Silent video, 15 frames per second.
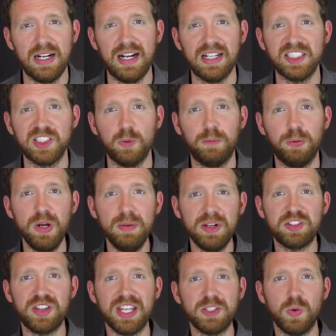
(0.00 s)
Uh, so
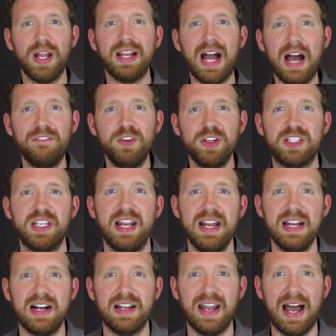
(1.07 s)
pretty much that's what I got for you
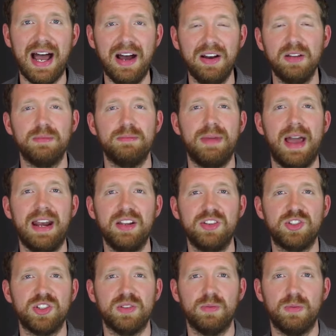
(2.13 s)
today on how to
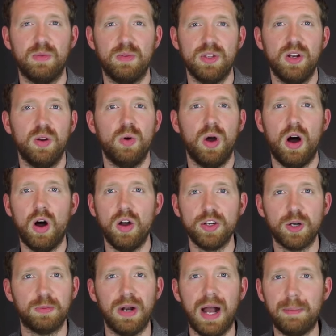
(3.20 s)
manage, you know,
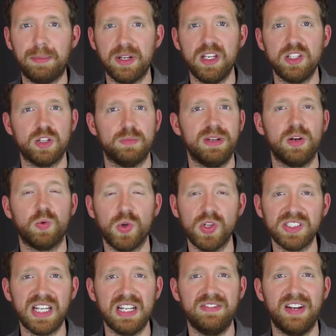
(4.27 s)
all your properties or being a
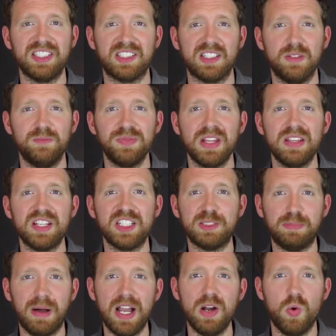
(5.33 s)
real estate investor
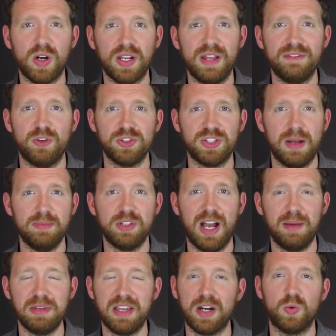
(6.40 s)
despite working a full-time
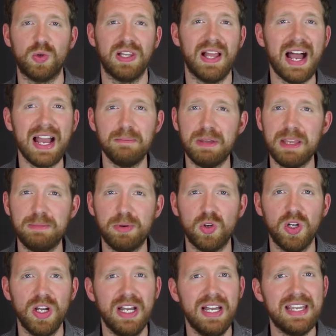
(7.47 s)
job. You got to rely on
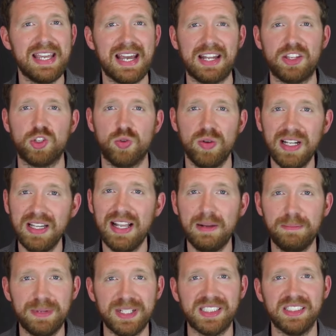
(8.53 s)
people, you got to treat it
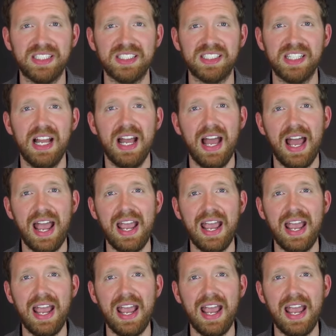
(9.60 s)
like a business,